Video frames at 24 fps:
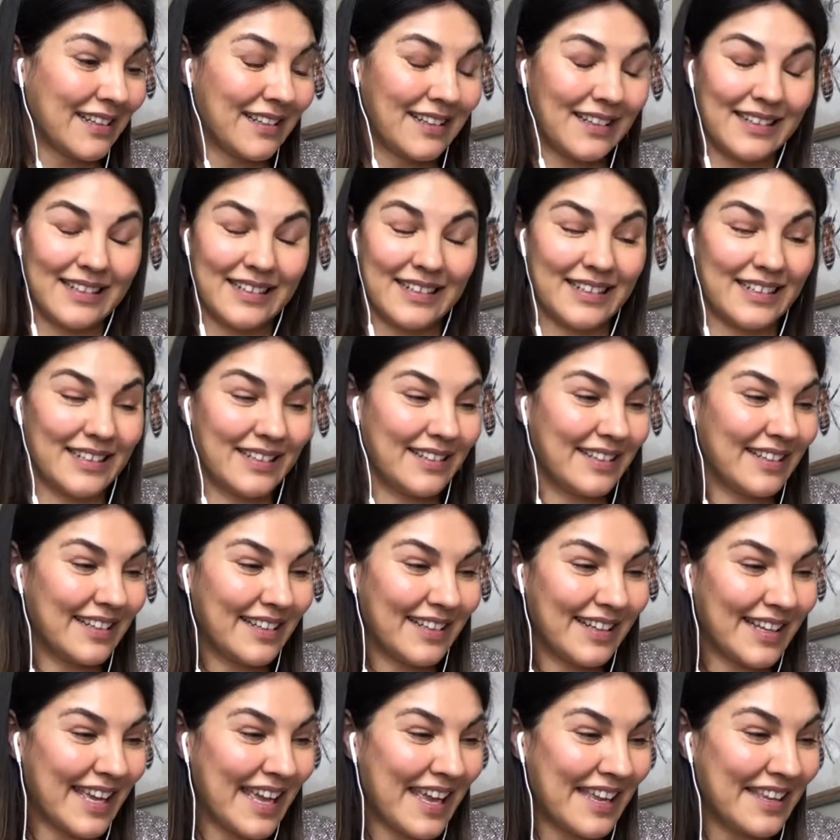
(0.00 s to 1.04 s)

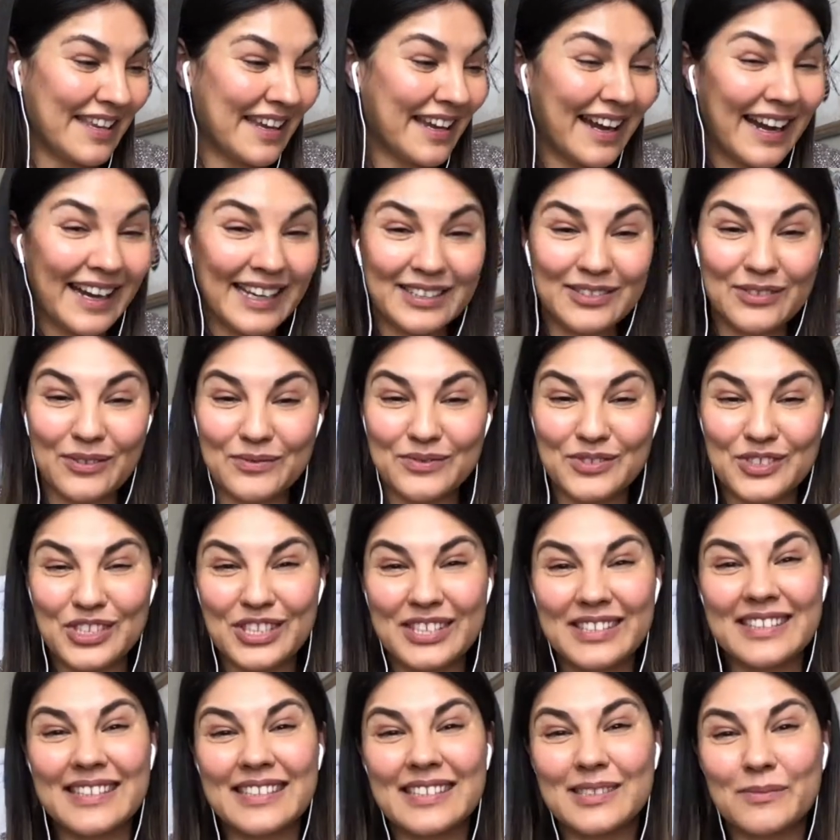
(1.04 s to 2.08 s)
any kind of
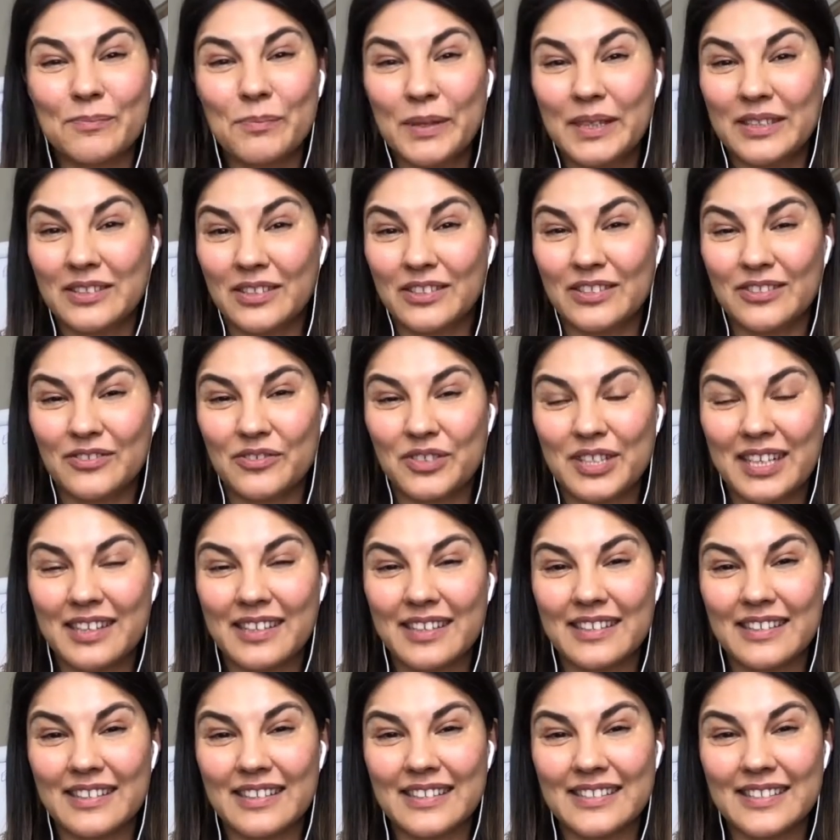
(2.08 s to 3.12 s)
genius, Peter
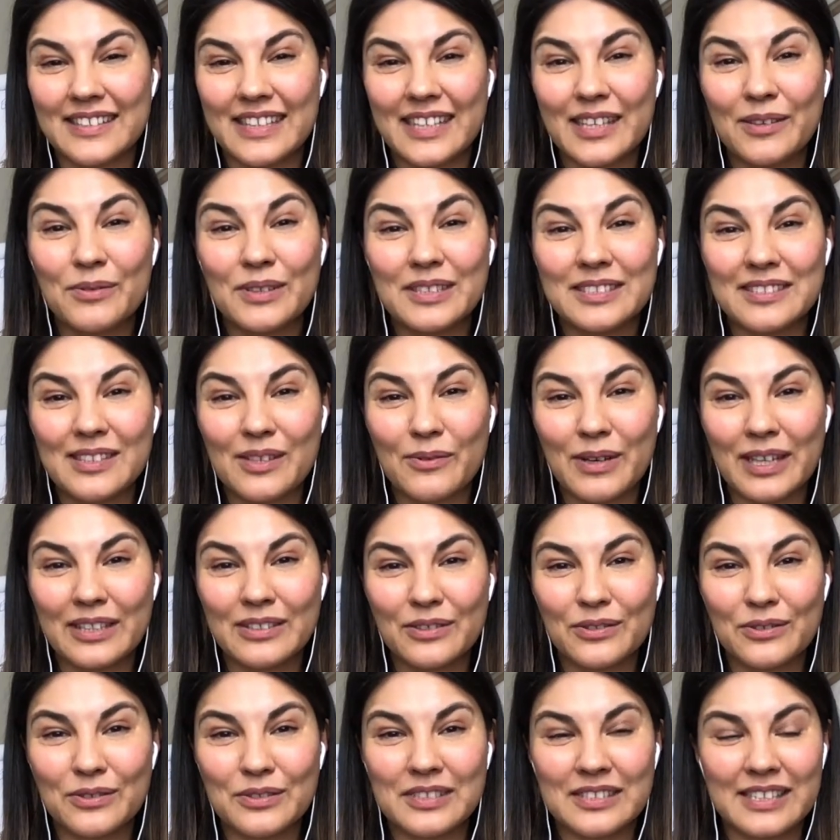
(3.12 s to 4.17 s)
Drucker. And he was the
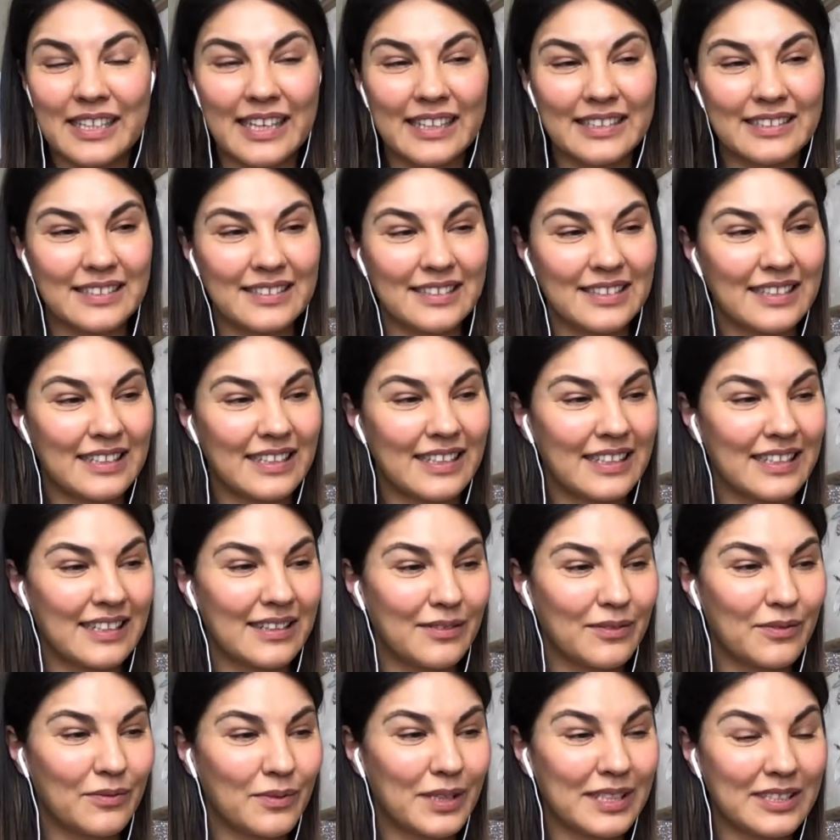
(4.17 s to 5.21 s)
one who said,
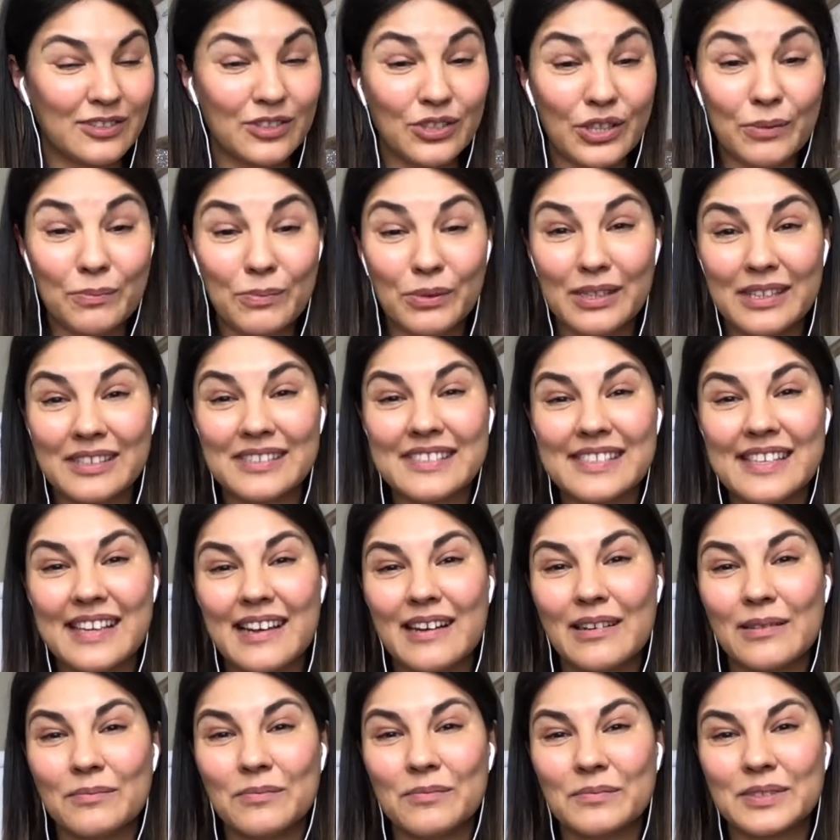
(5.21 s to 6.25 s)
when turbulence
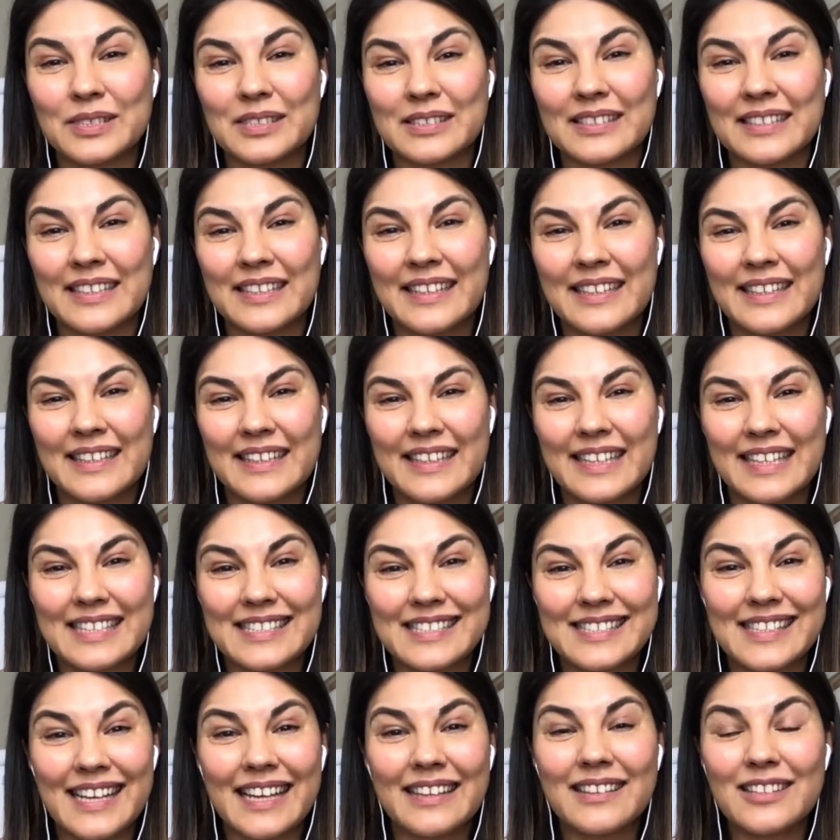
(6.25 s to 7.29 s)
comes,
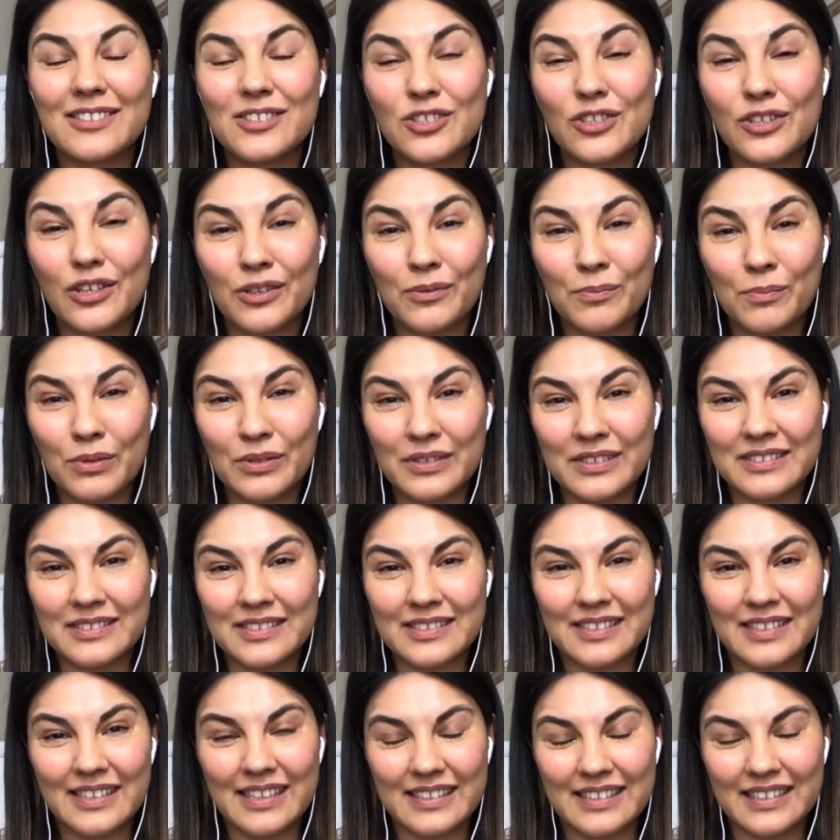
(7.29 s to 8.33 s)
it's not the
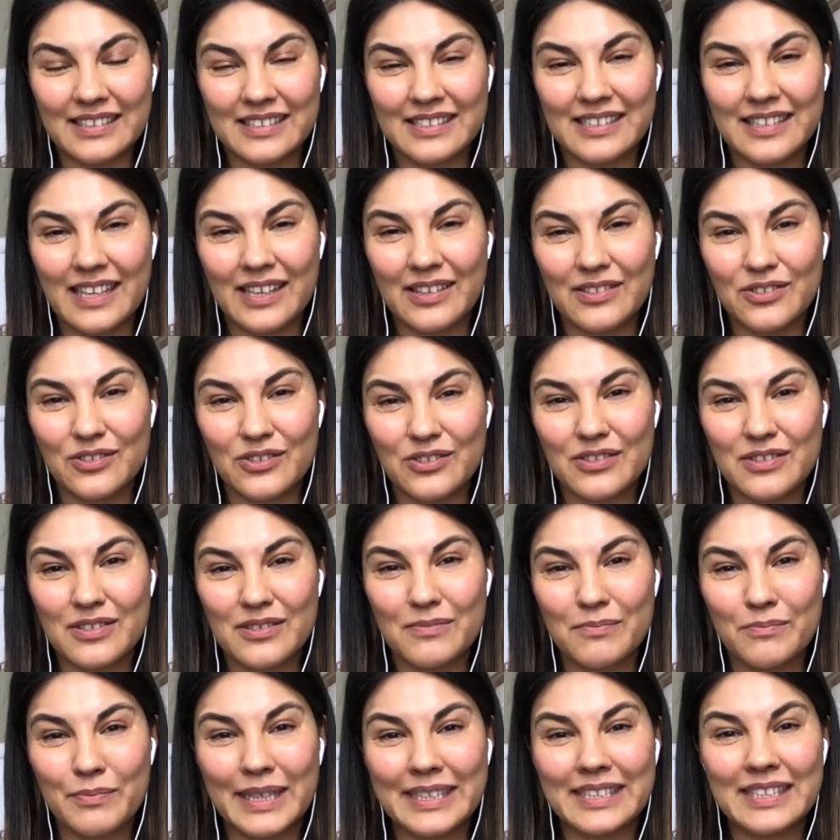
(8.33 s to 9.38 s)
turbulence that is
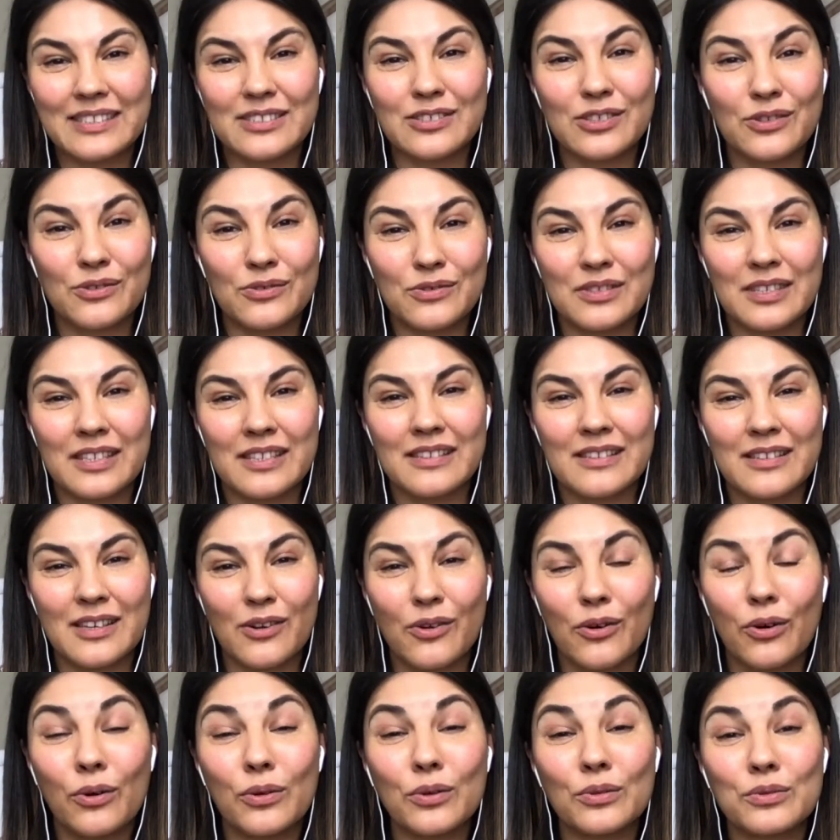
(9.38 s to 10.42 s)
dangerous, but it's using
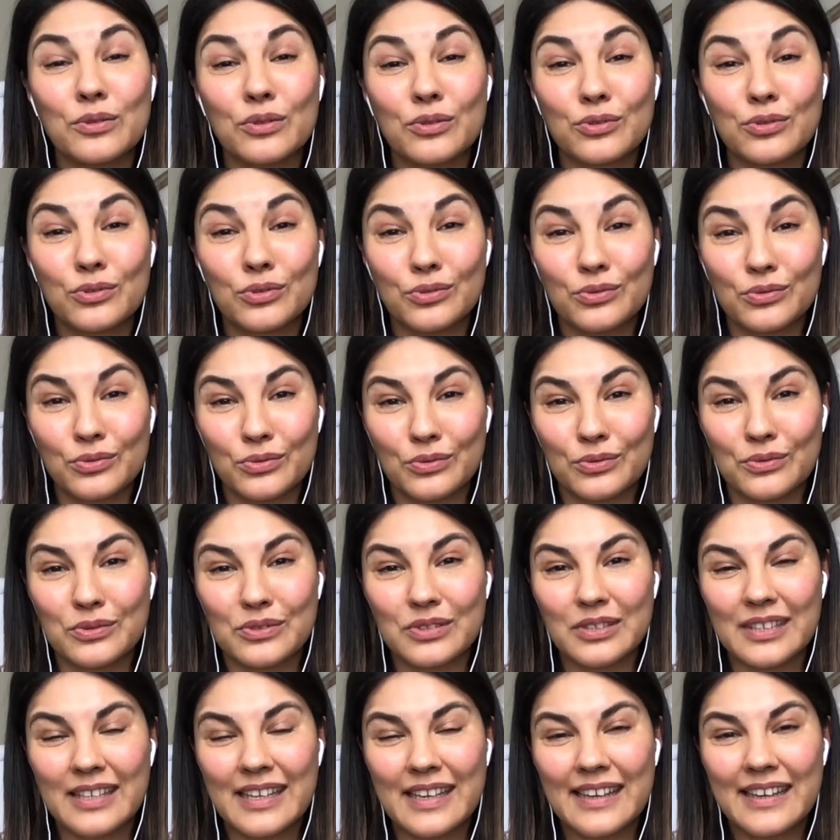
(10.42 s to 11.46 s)
the old
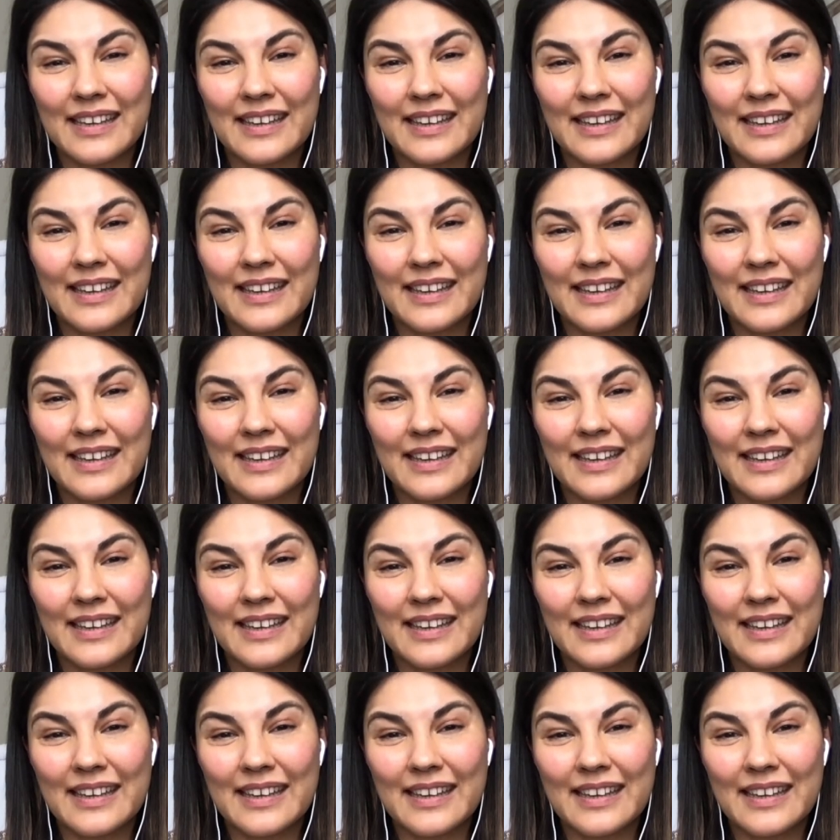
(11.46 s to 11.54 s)
tools.